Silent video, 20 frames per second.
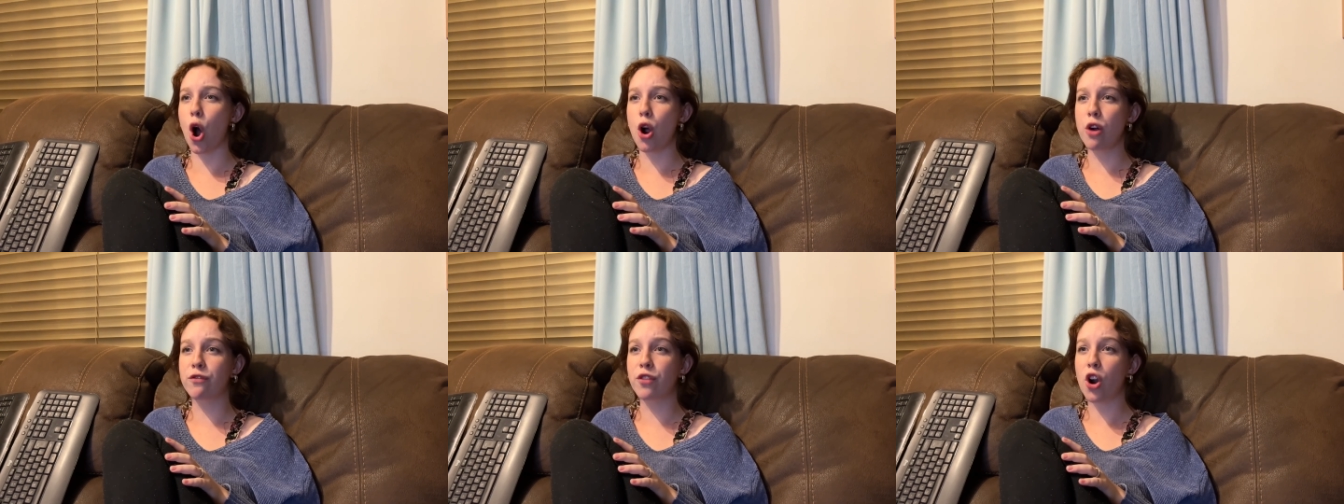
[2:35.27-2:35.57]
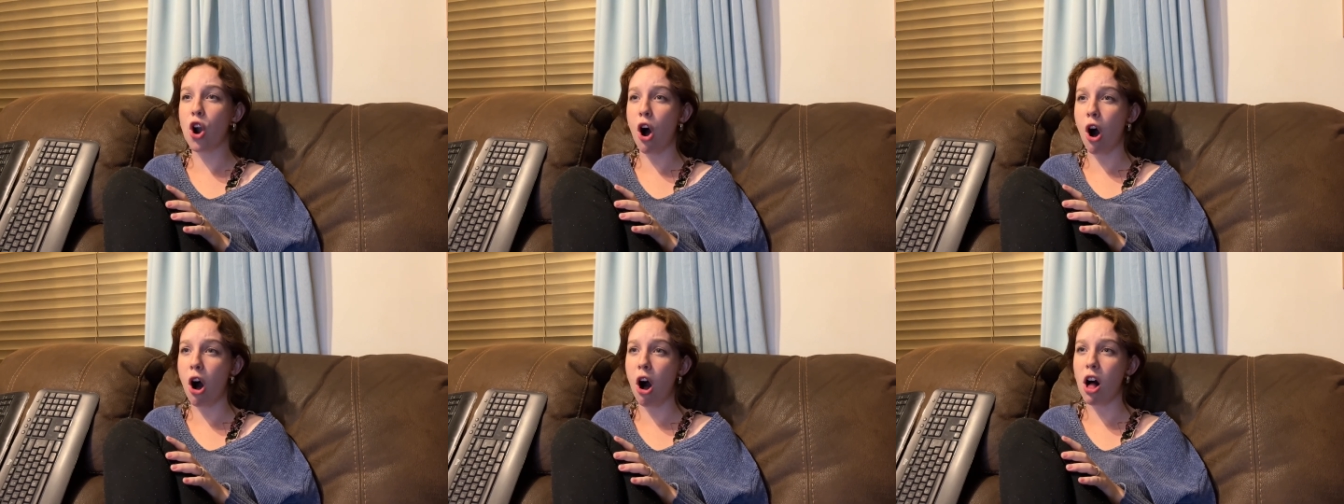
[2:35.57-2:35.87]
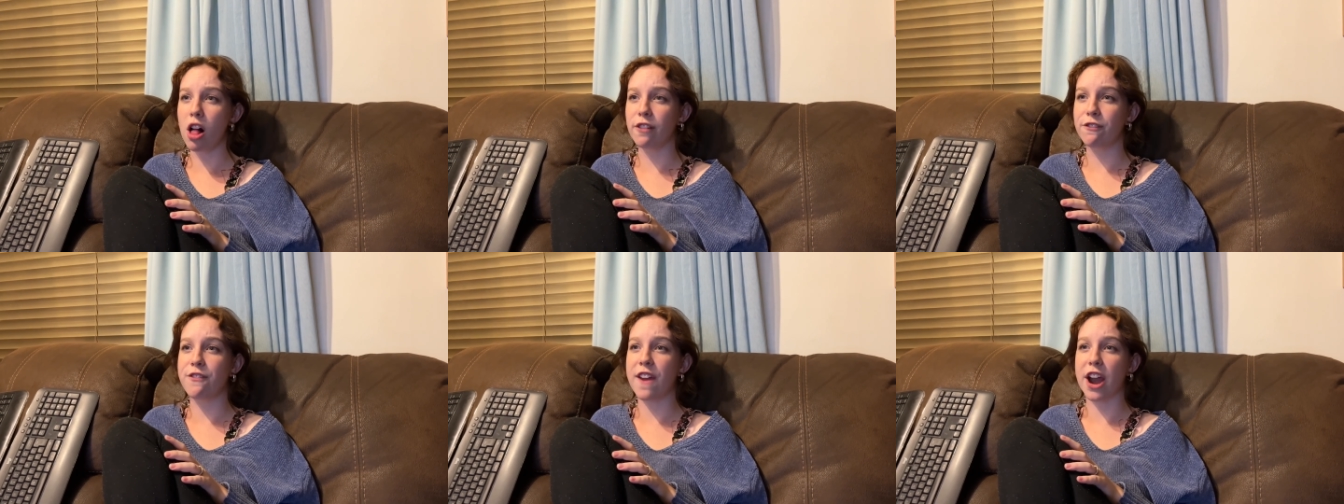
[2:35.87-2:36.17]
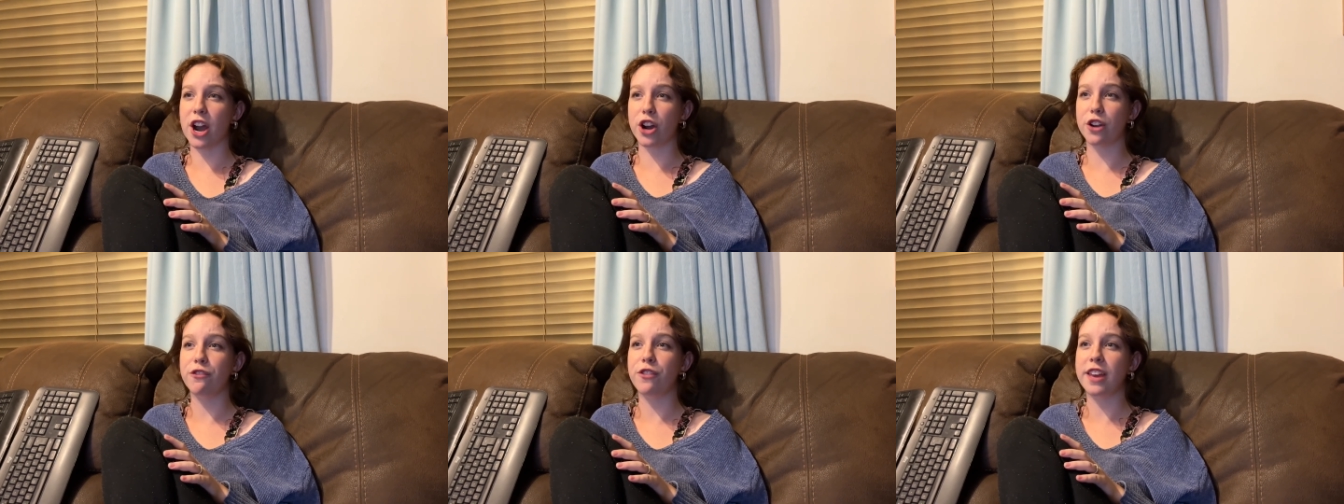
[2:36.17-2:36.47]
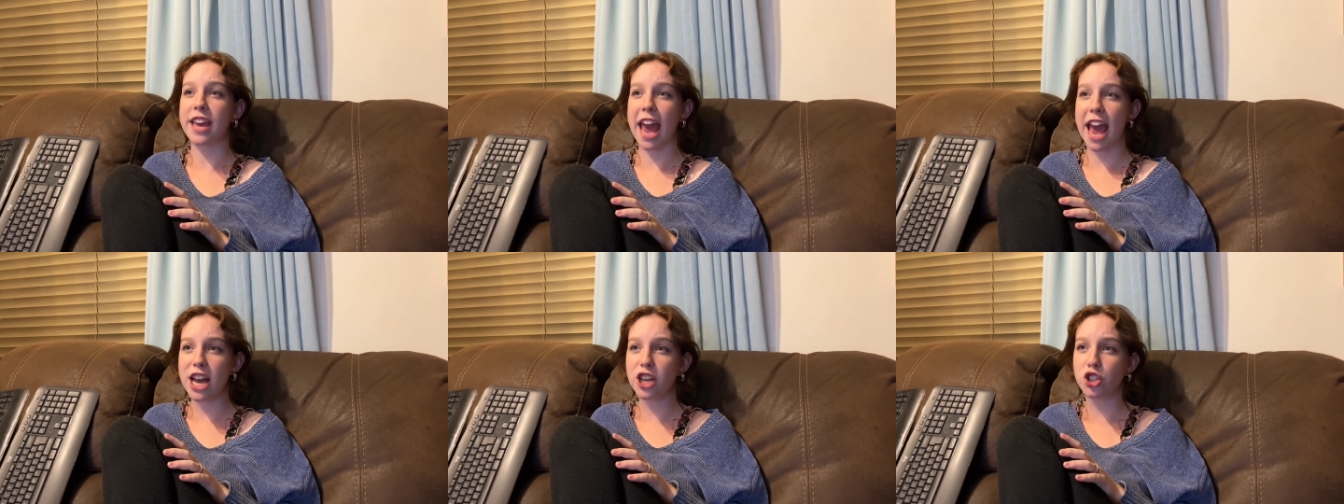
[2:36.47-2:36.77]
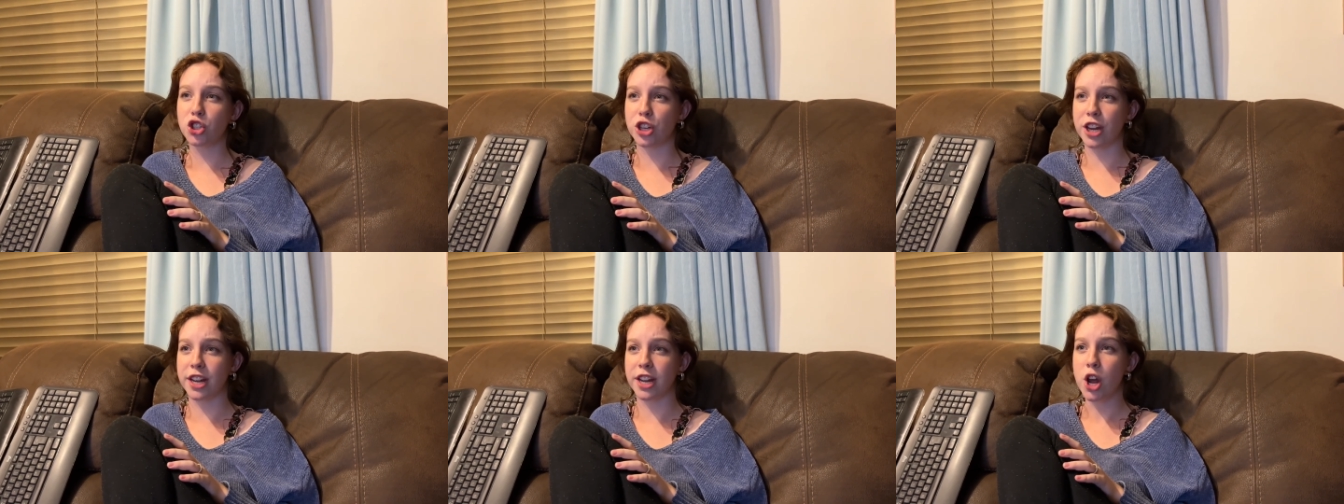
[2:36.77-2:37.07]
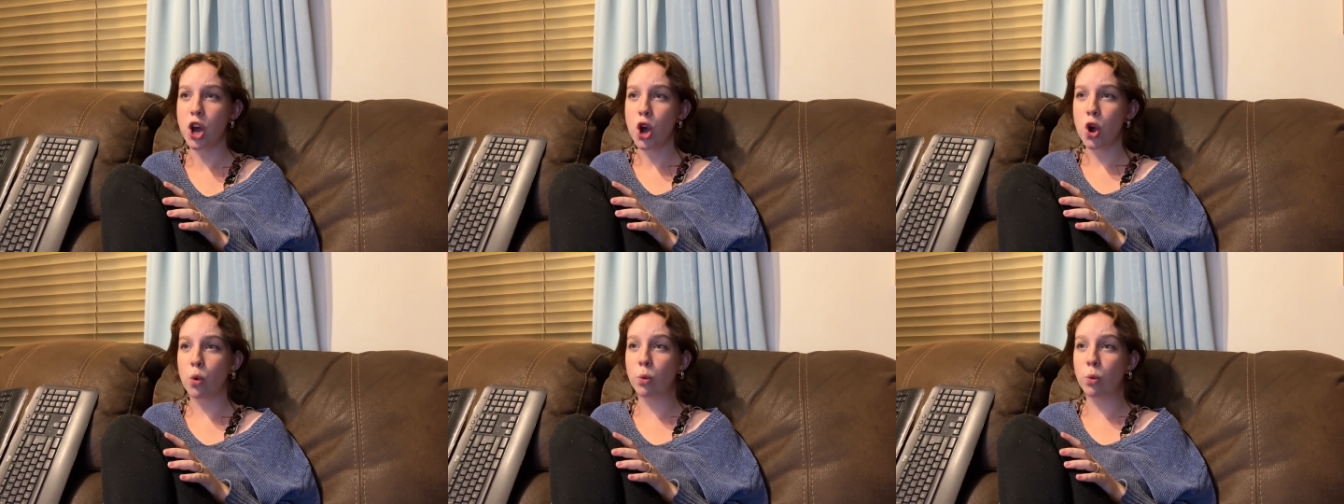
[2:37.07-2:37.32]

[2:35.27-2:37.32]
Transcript: overhaul verification,